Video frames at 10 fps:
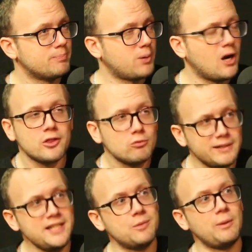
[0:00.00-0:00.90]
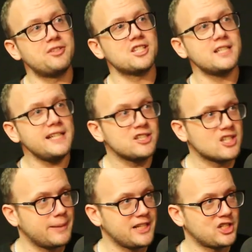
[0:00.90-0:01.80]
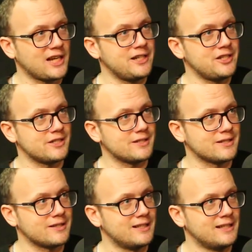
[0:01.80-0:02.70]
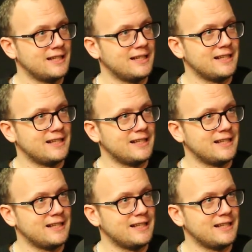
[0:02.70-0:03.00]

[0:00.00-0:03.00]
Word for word: part of the reason we've seen so many changes is that